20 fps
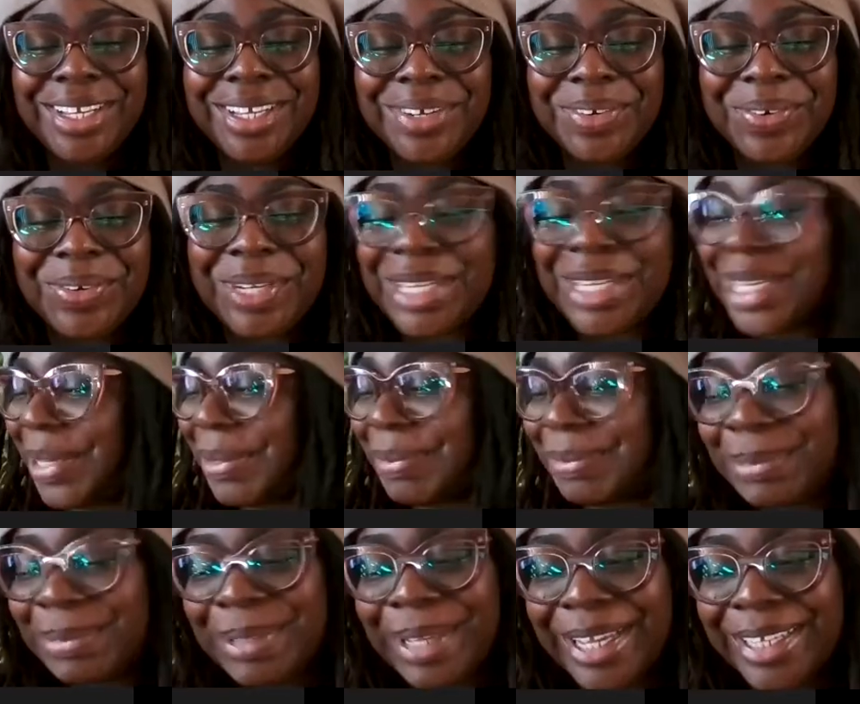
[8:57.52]
when it
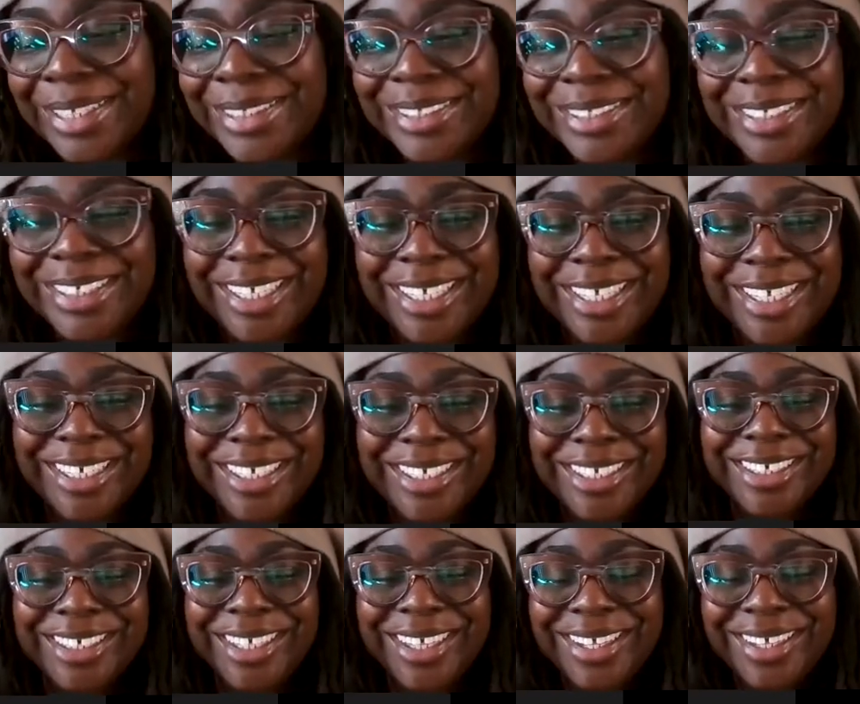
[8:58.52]
comes back to
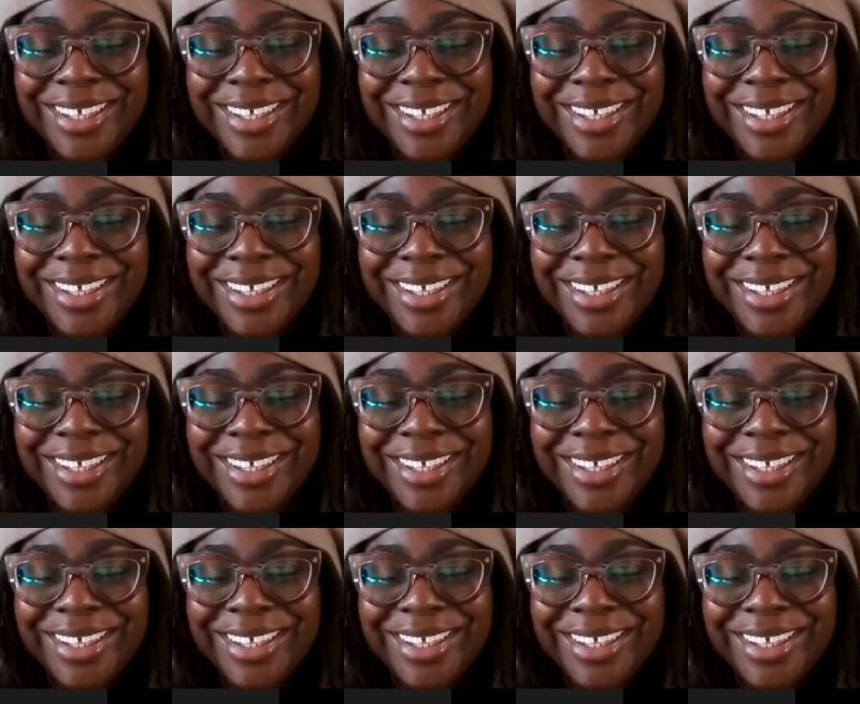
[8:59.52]
you.